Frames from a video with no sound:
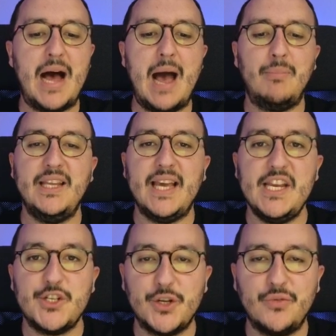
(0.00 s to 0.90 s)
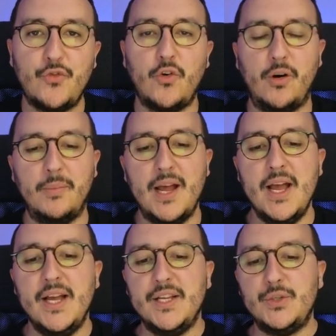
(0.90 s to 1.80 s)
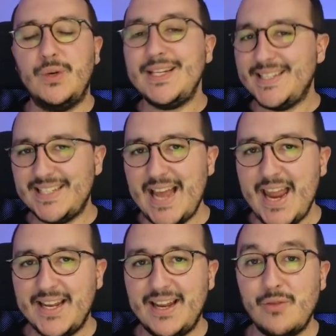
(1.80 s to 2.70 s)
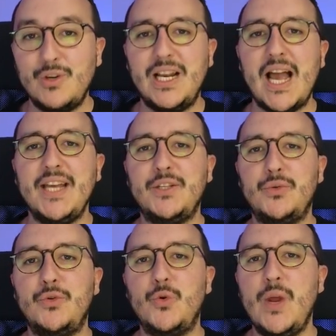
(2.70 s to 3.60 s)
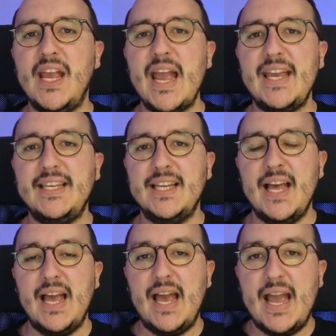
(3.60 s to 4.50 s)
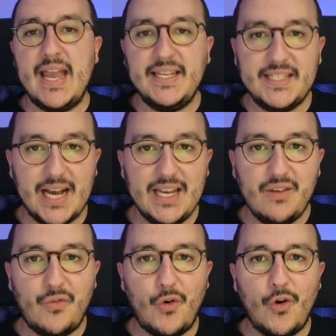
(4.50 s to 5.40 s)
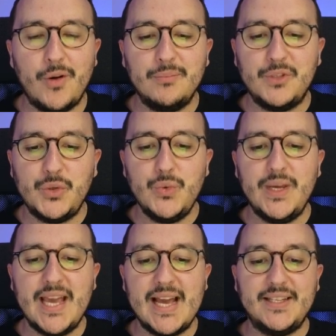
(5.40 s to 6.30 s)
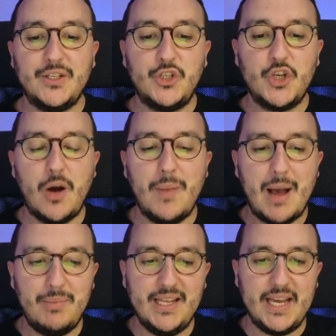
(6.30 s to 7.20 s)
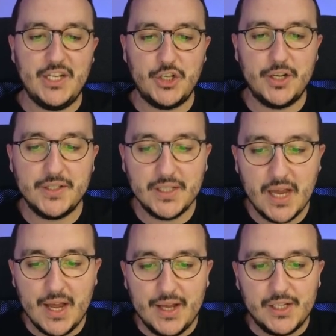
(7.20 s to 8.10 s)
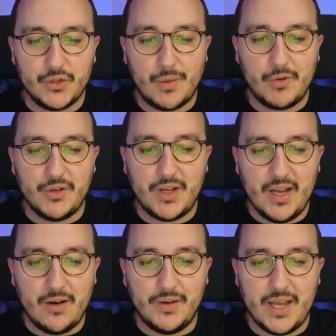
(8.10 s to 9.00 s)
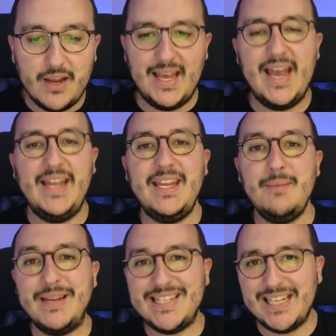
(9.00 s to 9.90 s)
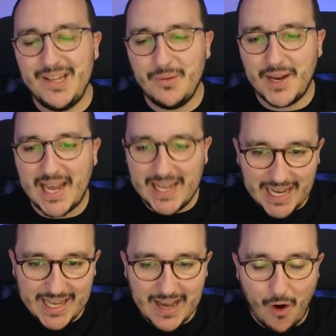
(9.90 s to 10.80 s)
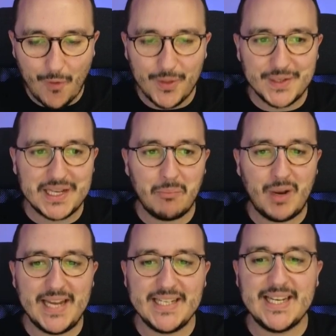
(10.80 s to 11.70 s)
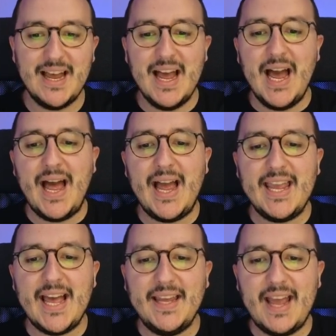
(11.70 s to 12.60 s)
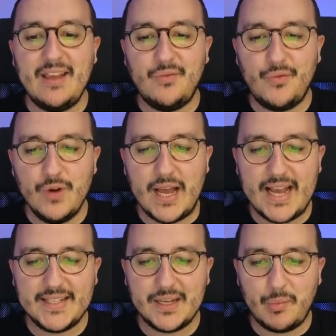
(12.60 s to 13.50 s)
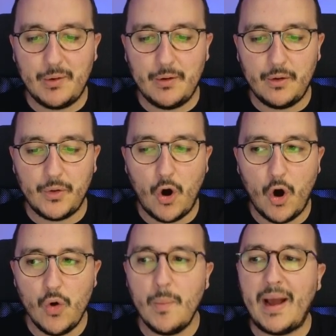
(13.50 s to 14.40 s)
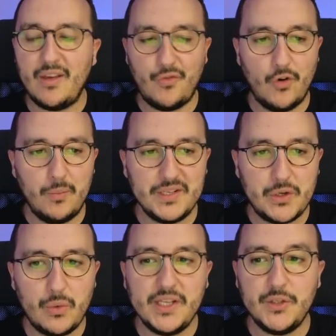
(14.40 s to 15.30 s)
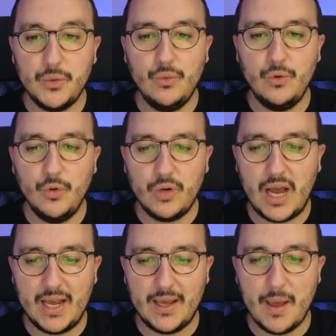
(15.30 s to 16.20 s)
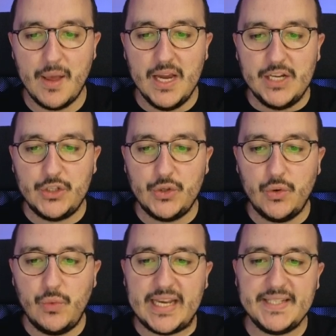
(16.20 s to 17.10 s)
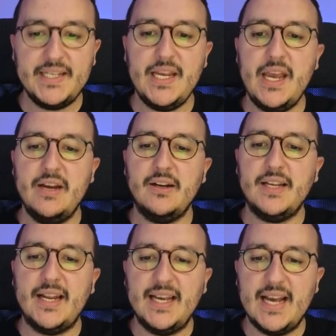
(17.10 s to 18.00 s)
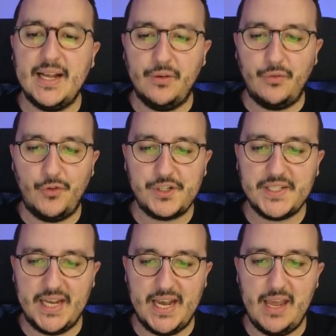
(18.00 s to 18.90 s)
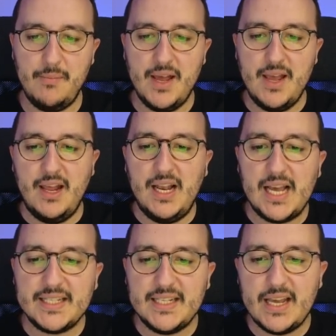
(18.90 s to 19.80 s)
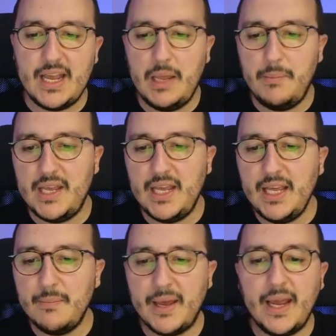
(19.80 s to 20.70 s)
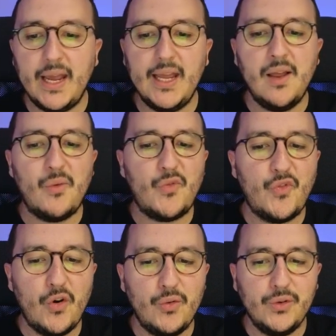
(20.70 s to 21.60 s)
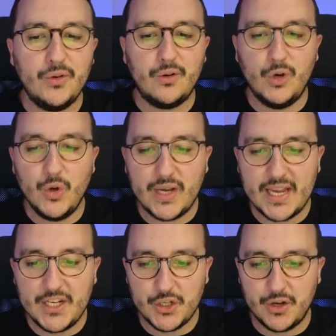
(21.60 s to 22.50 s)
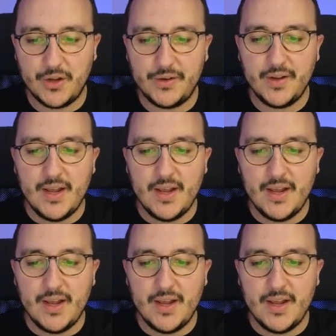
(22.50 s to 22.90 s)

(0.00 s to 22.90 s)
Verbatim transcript: application form. So let's say that I would like to create a tally form to get job applications. So I'm going to click on here. And immediately when I click on the template, I got a full example on how my form is going to look like. So we can see here that I got first name, last name, email, phone, location,